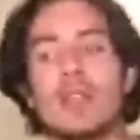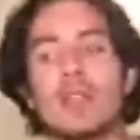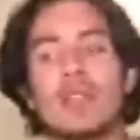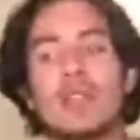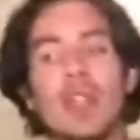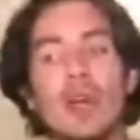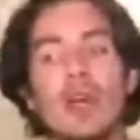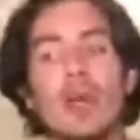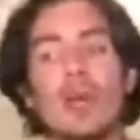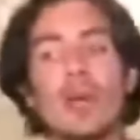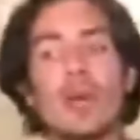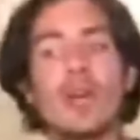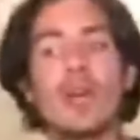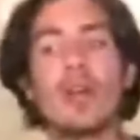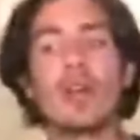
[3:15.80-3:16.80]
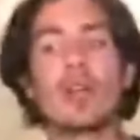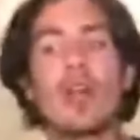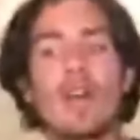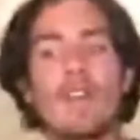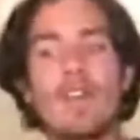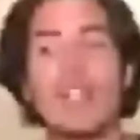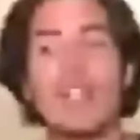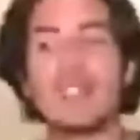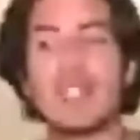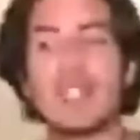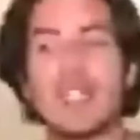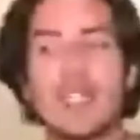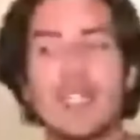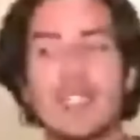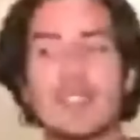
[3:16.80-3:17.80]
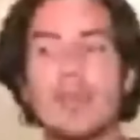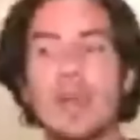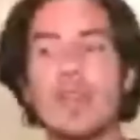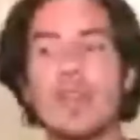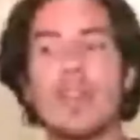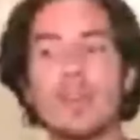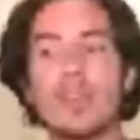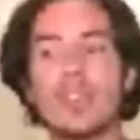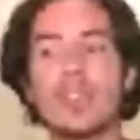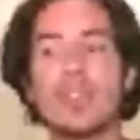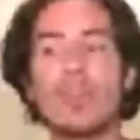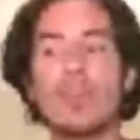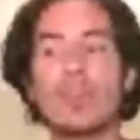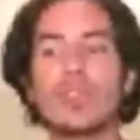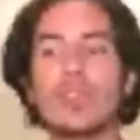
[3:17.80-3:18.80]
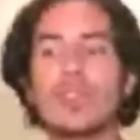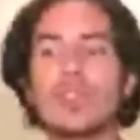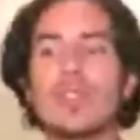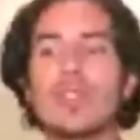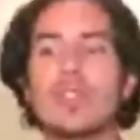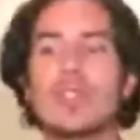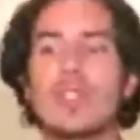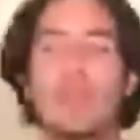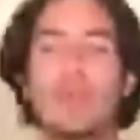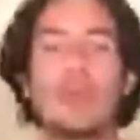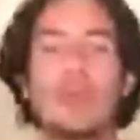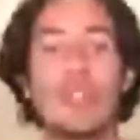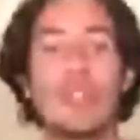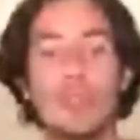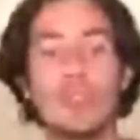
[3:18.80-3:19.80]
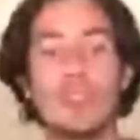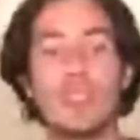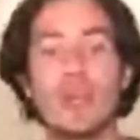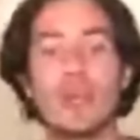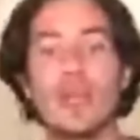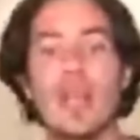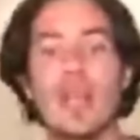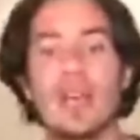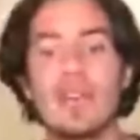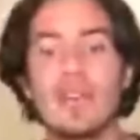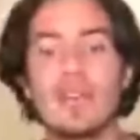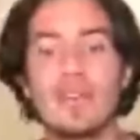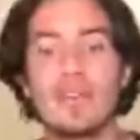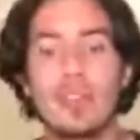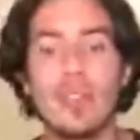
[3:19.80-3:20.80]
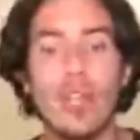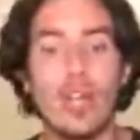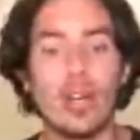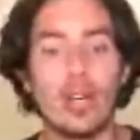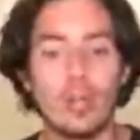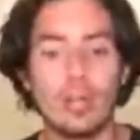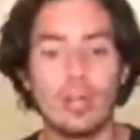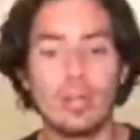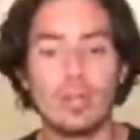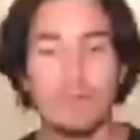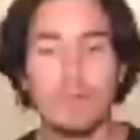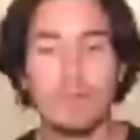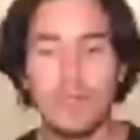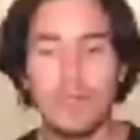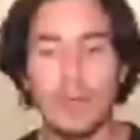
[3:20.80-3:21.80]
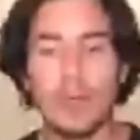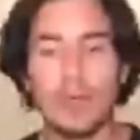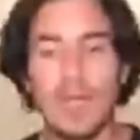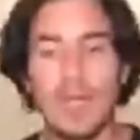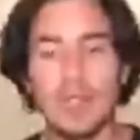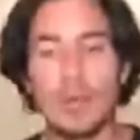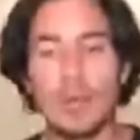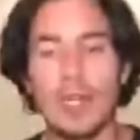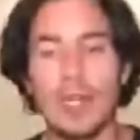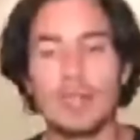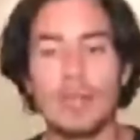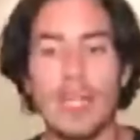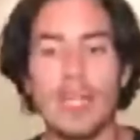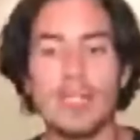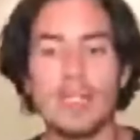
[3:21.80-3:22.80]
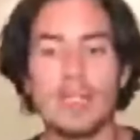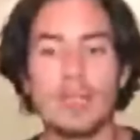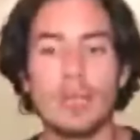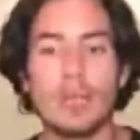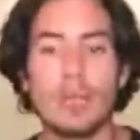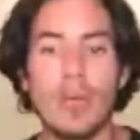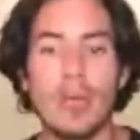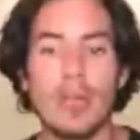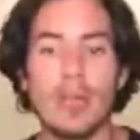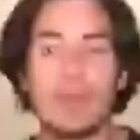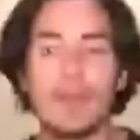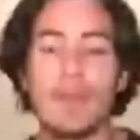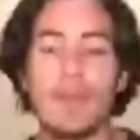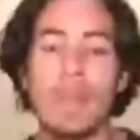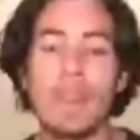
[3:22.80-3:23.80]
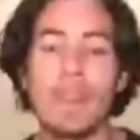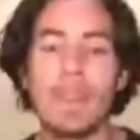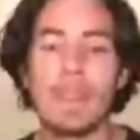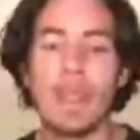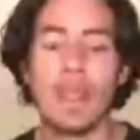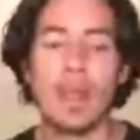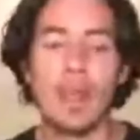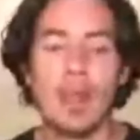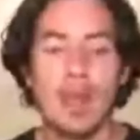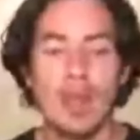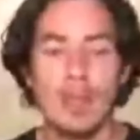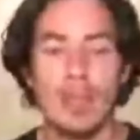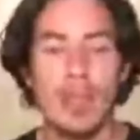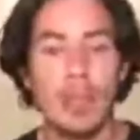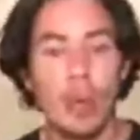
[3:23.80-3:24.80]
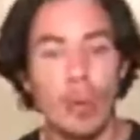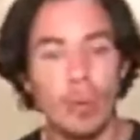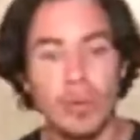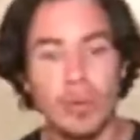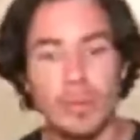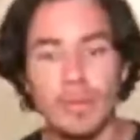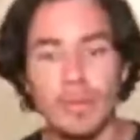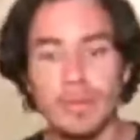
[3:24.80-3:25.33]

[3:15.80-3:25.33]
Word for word: So conflict is one of those tools that we use in our life to learn. So that's why it's related with the throat.